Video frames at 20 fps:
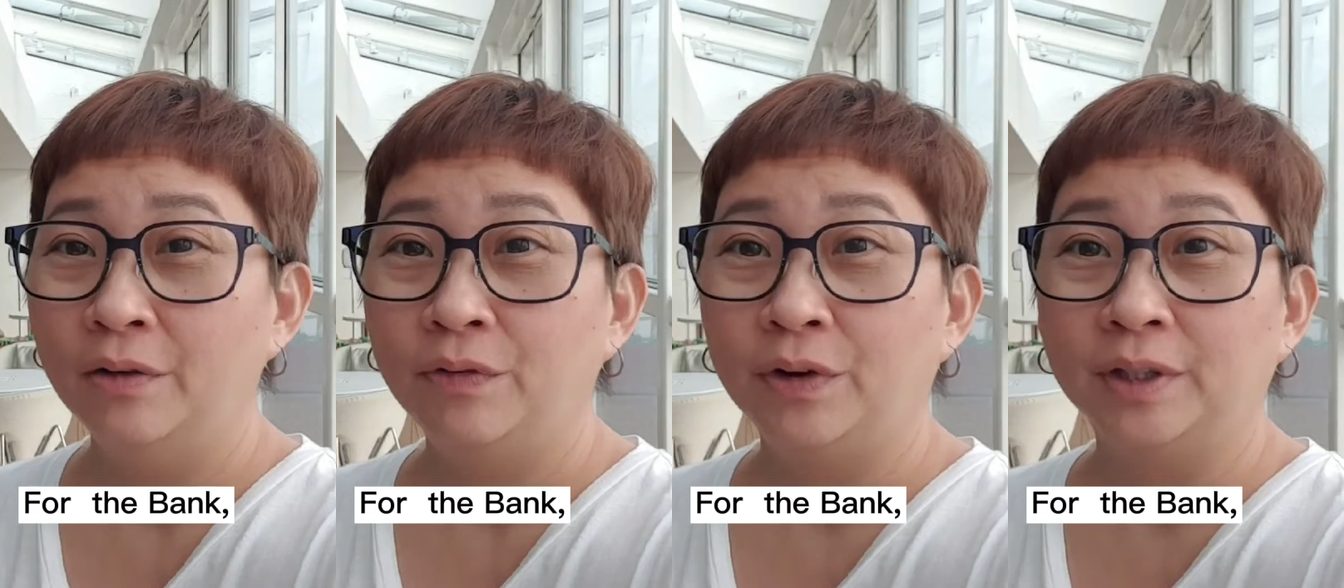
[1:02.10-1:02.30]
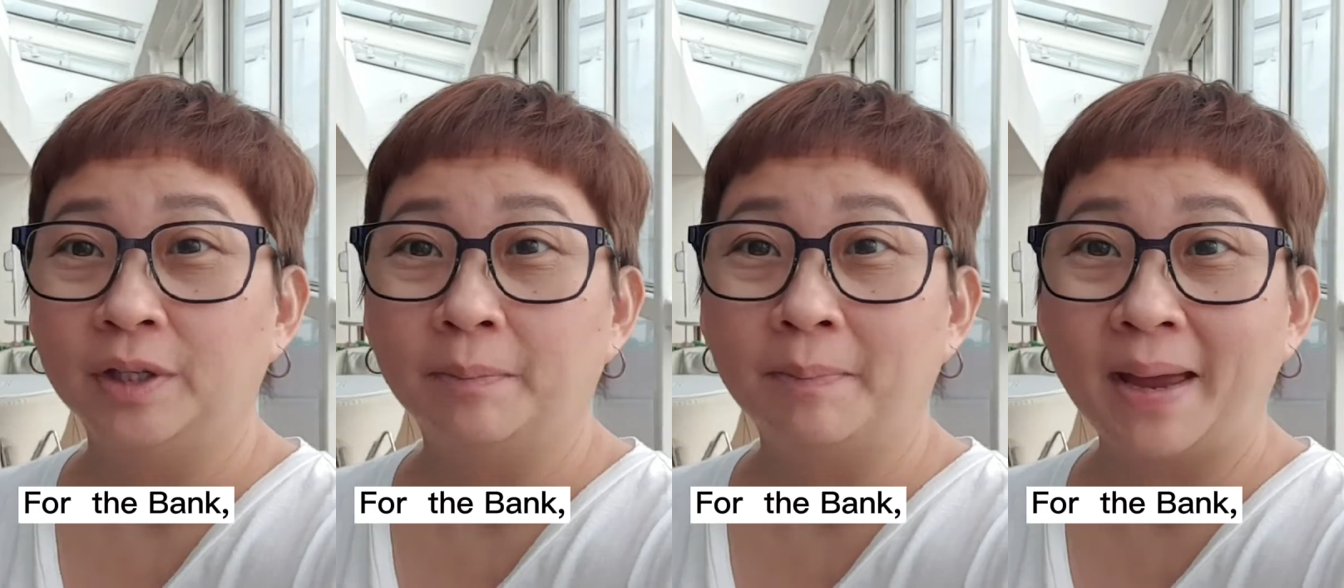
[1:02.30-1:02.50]

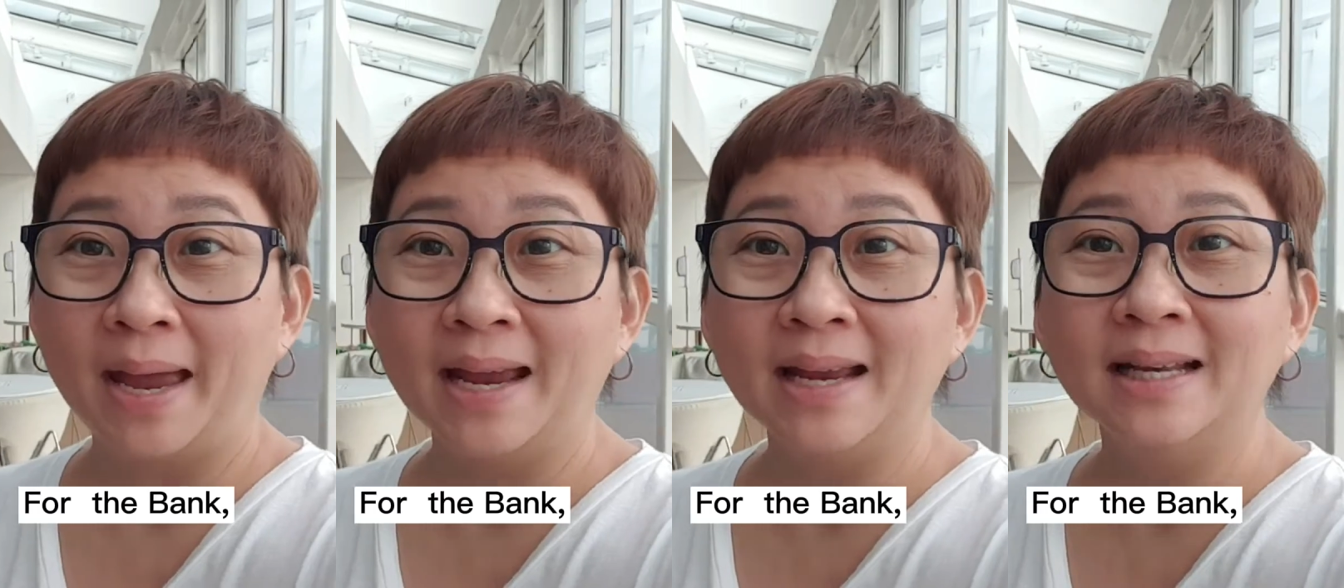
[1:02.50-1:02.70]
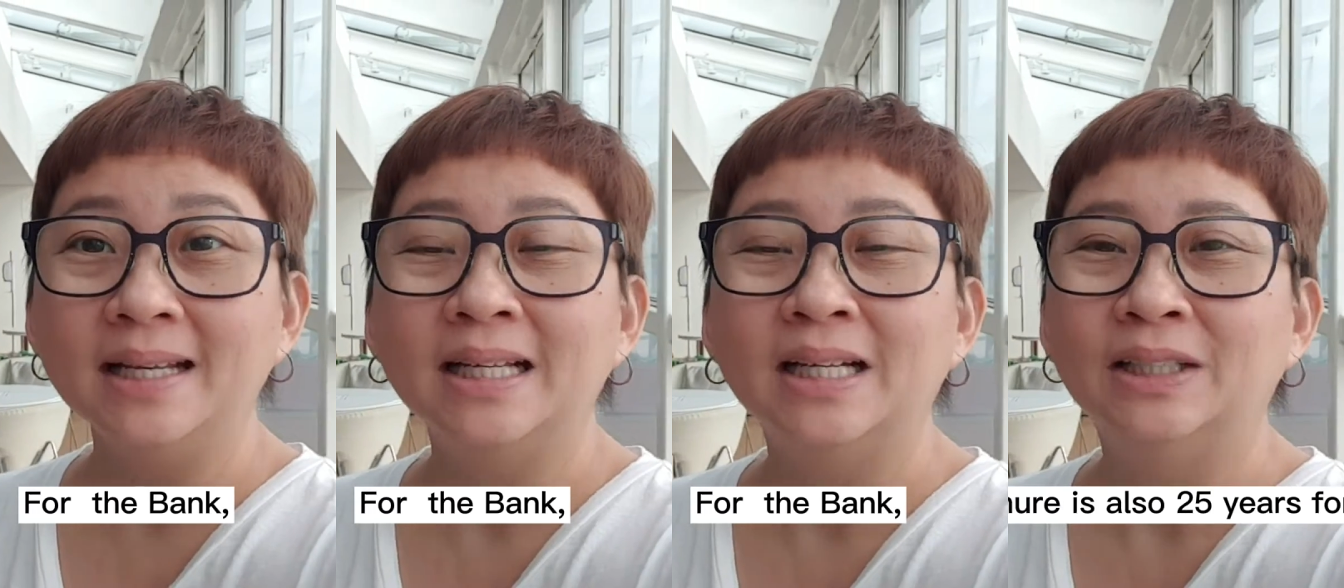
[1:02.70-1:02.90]
For the
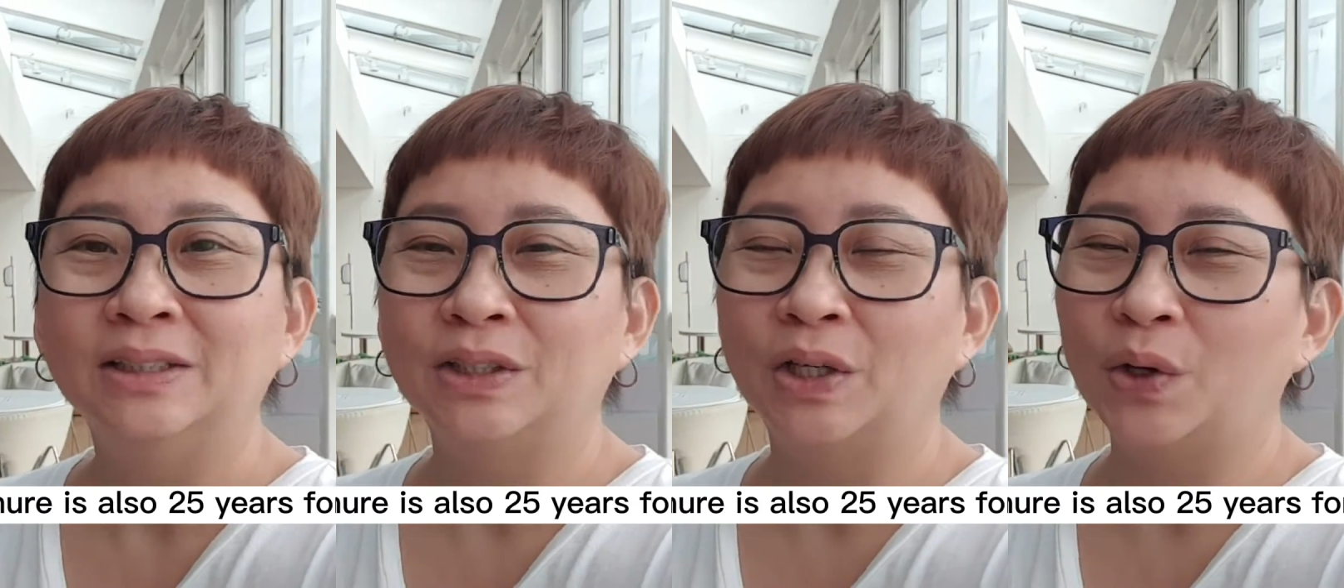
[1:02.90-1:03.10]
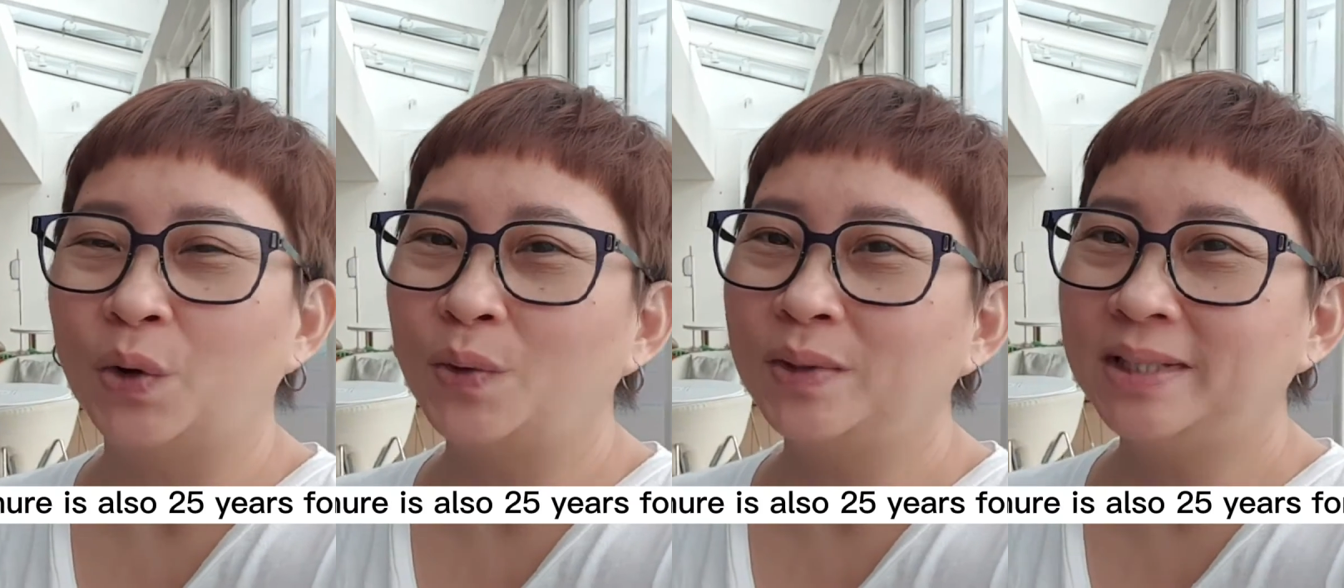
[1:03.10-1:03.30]
bank,
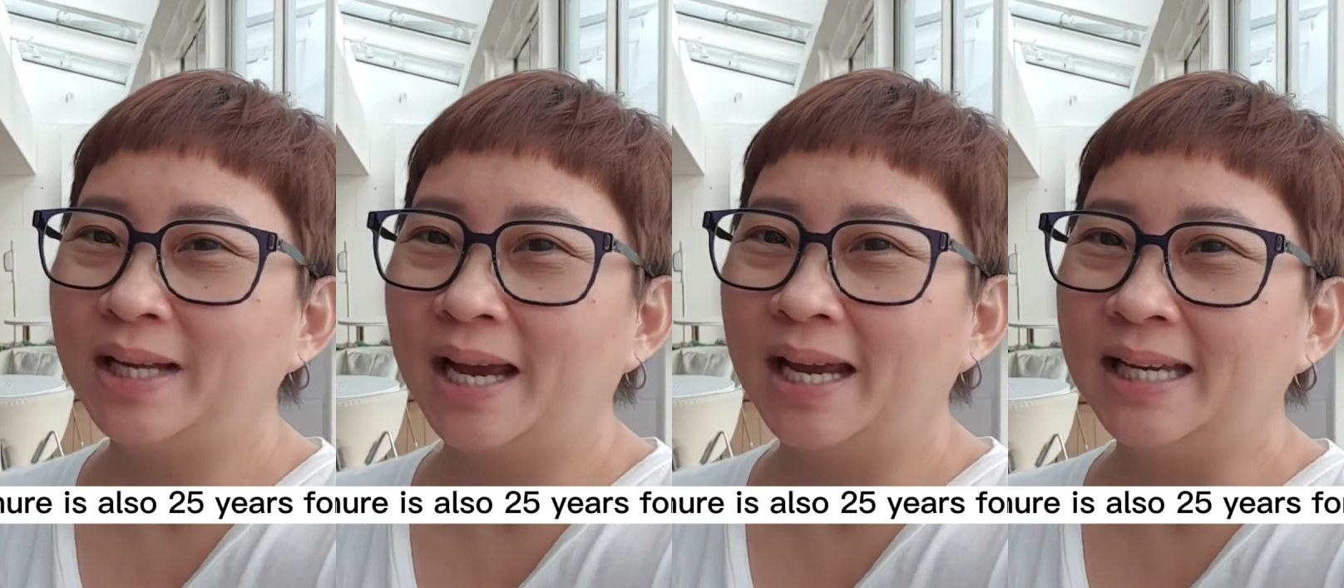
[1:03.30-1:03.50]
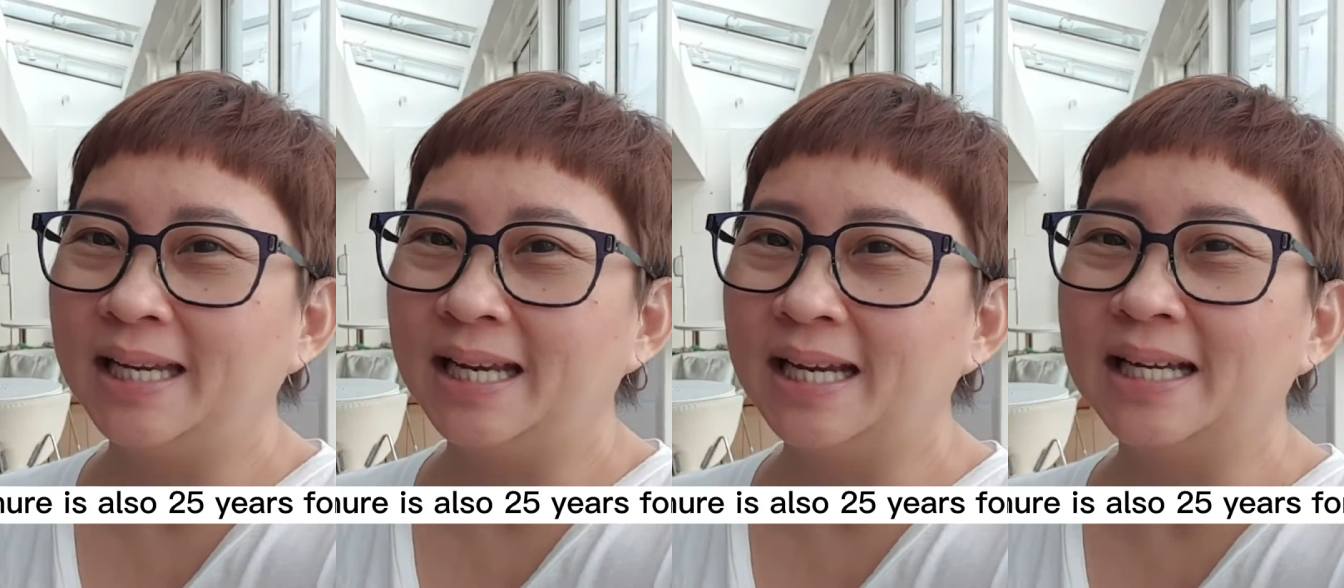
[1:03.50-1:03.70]
the loan
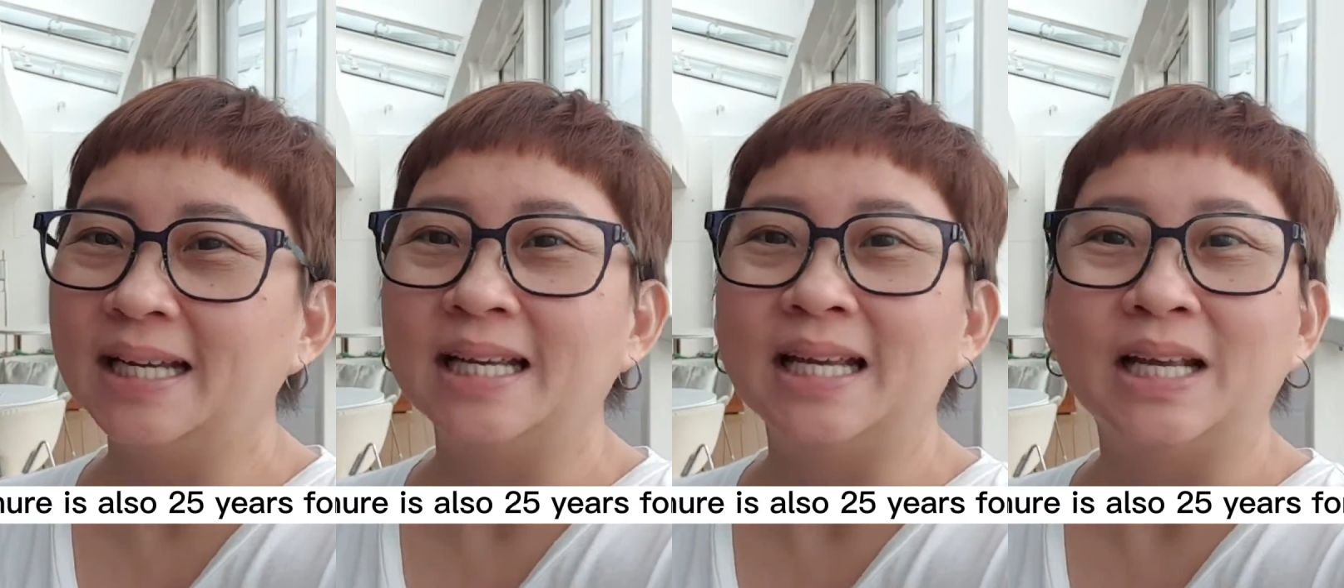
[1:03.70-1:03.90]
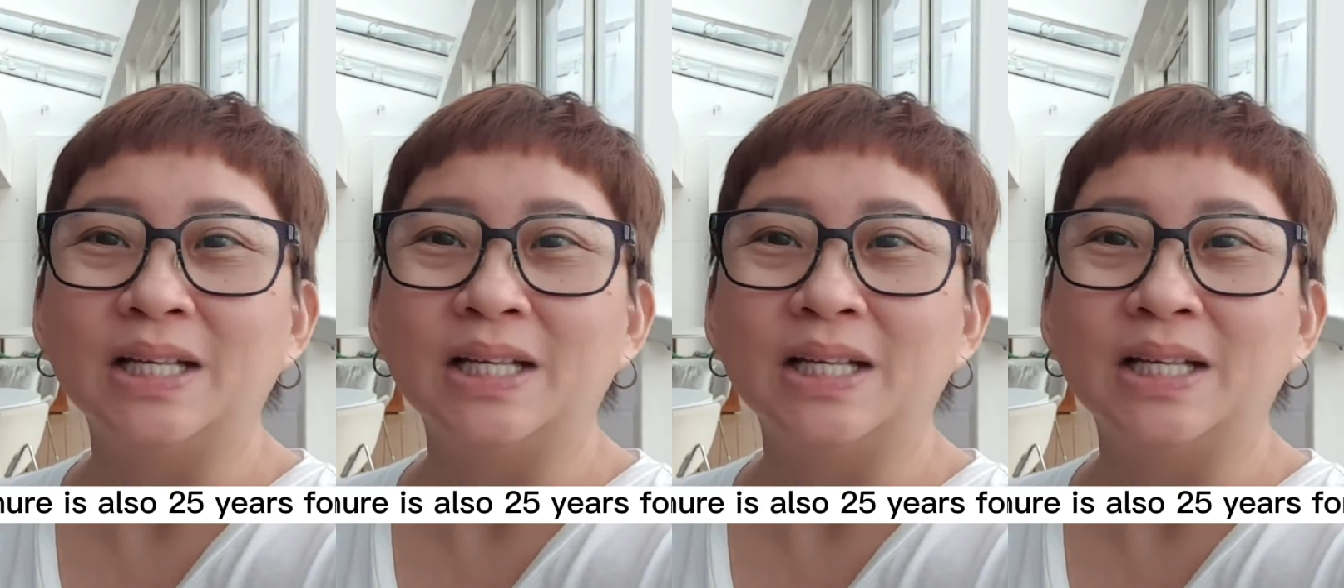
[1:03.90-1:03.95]
tenure